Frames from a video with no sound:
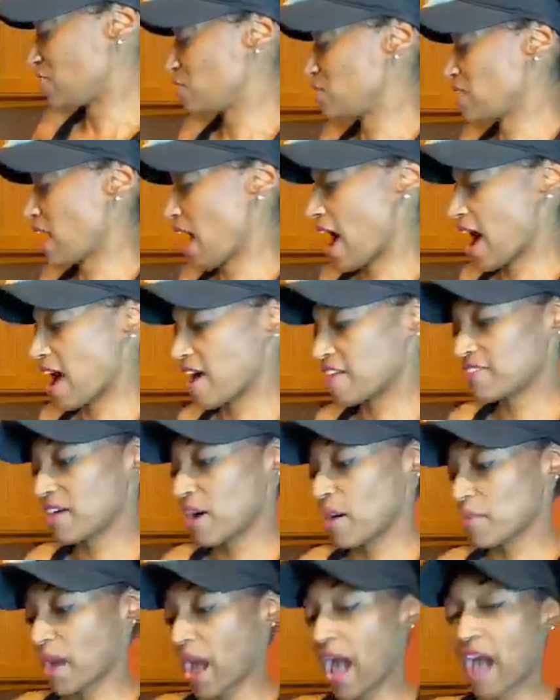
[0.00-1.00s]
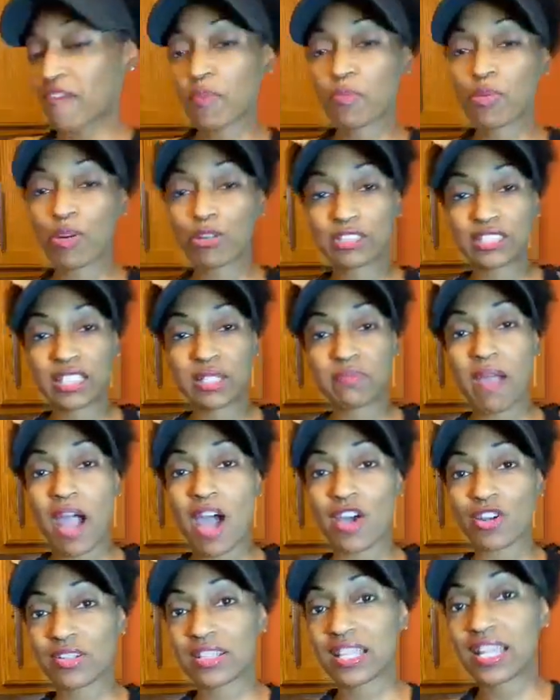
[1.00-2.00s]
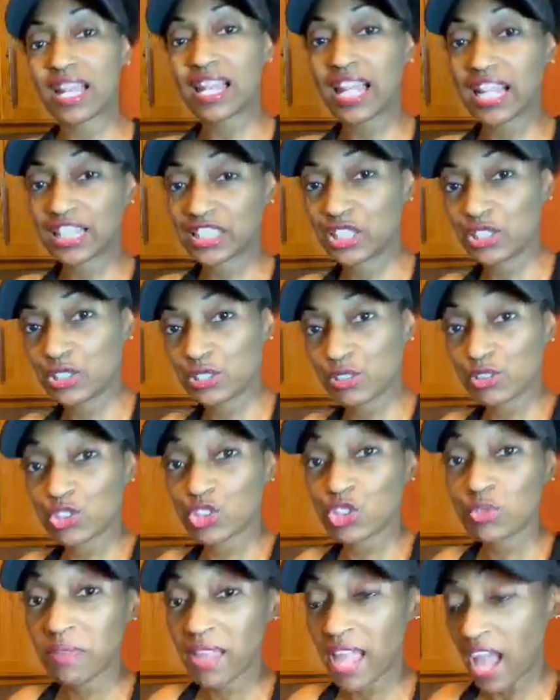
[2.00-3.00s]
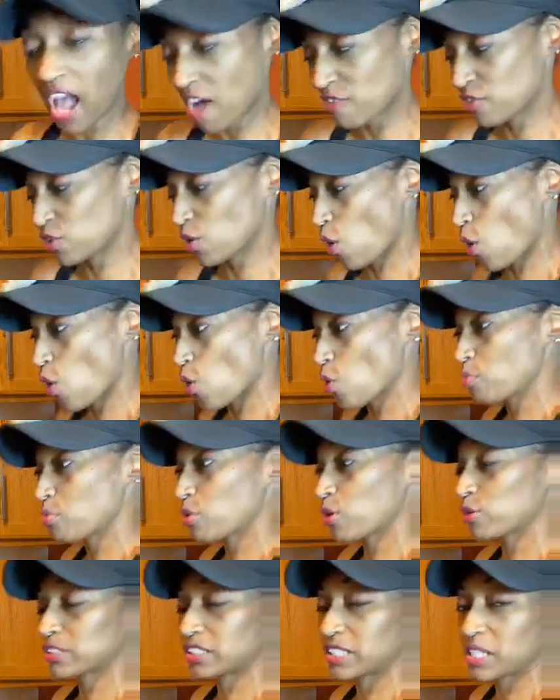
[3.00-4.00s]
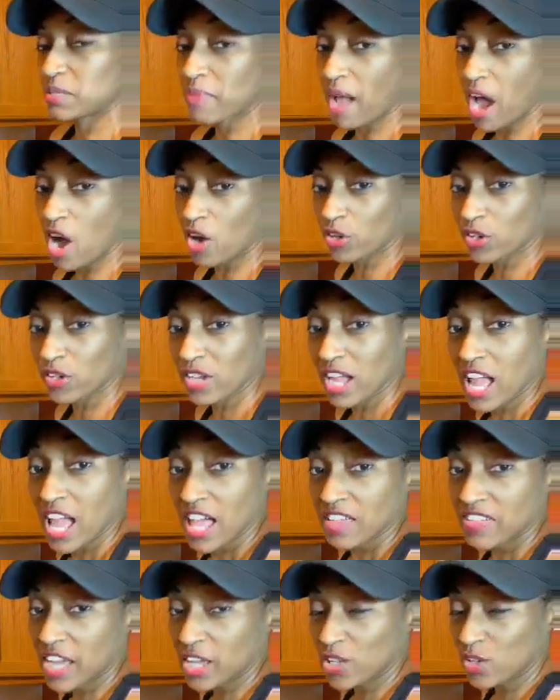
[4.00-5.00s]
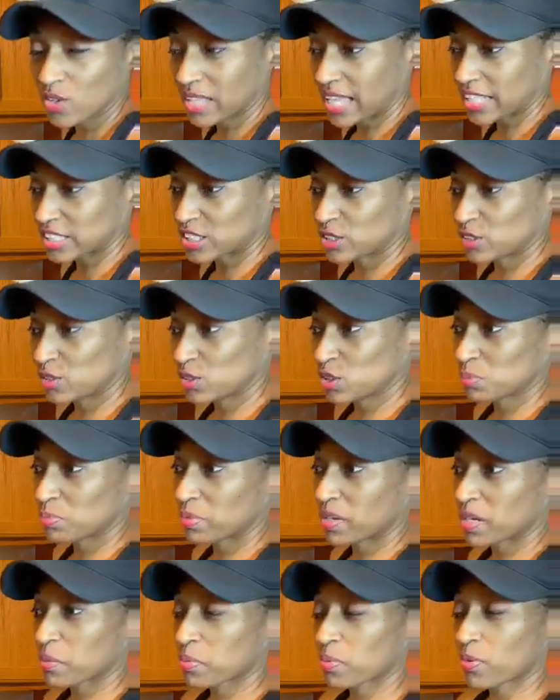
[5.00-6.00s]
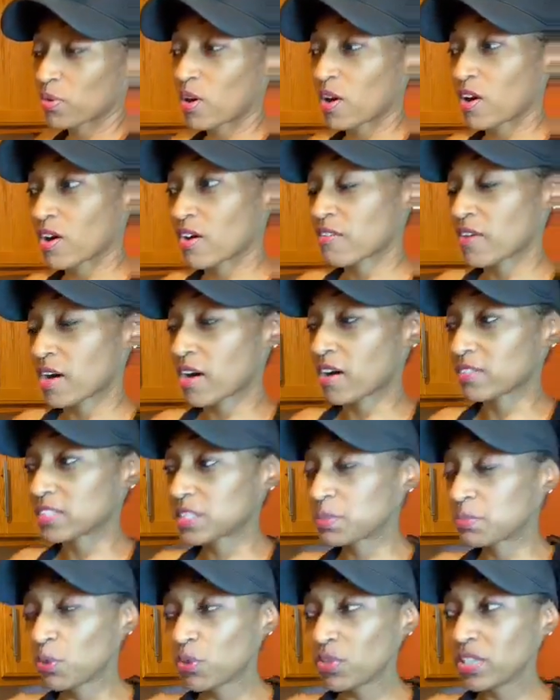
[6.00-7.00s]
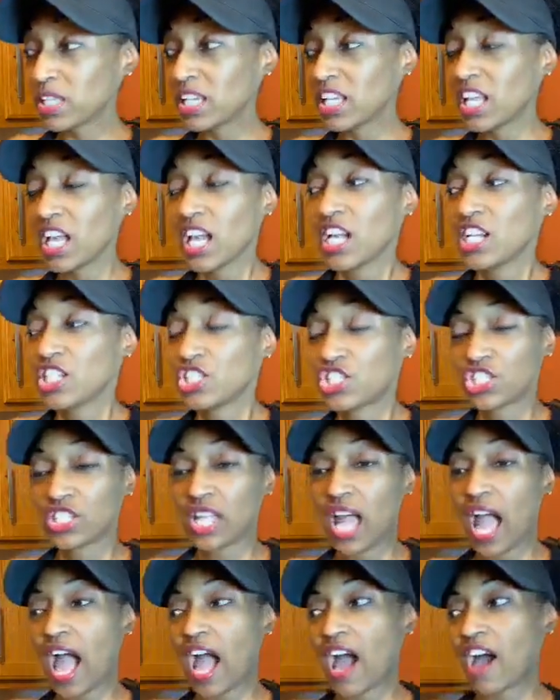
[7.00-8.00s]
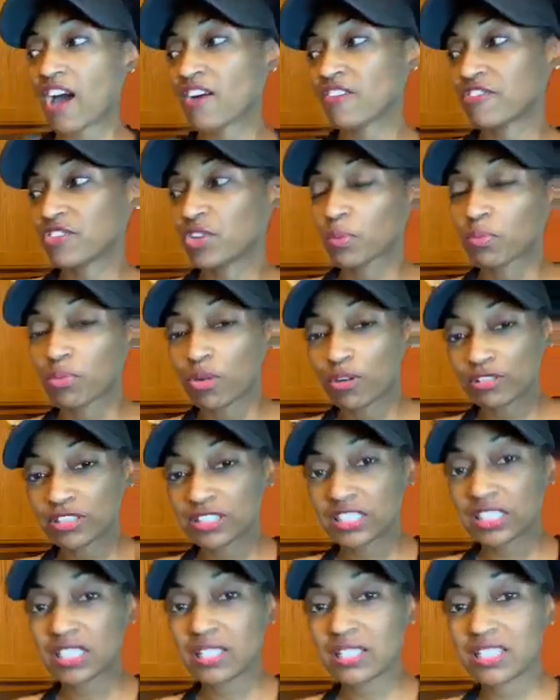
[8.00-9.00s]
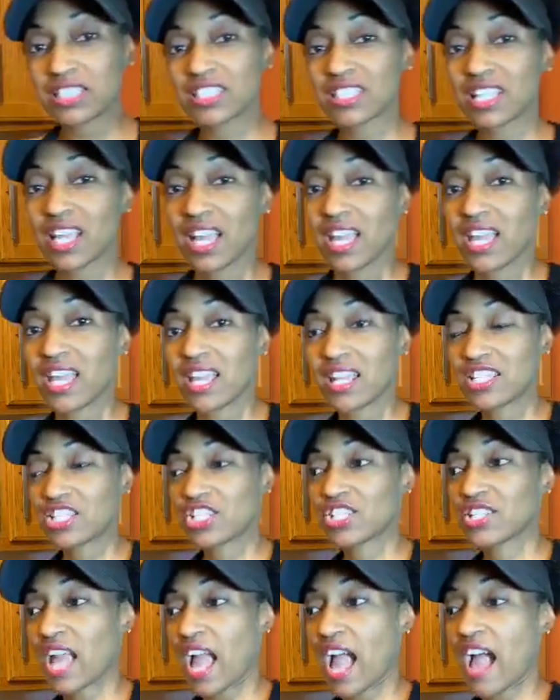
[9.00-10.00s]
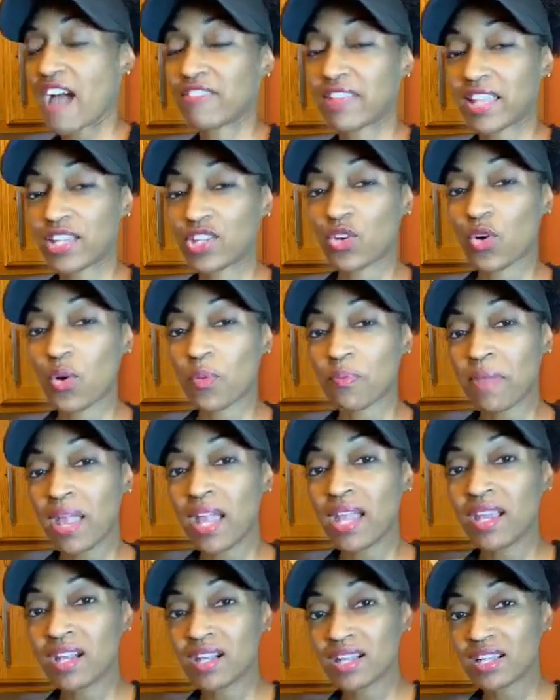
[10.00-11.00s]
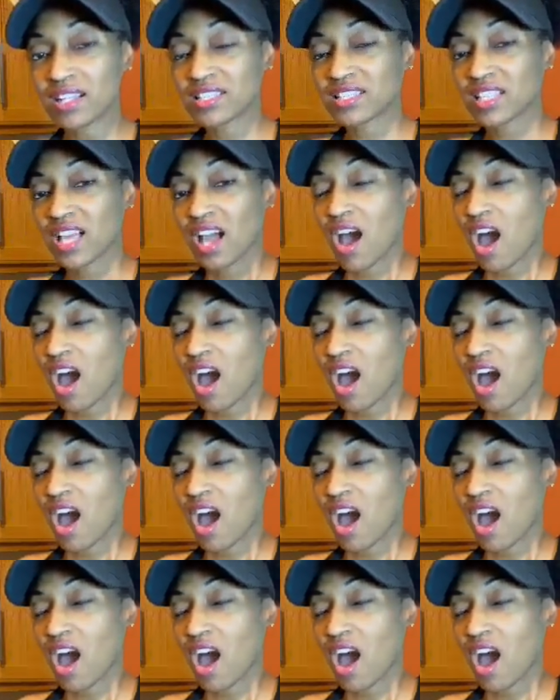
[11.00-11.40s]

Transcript: we have I have a protein powder that I like to use. You may have your own protein powder that you like to use, but a smoothie should have your proteins. It should have like your omegas.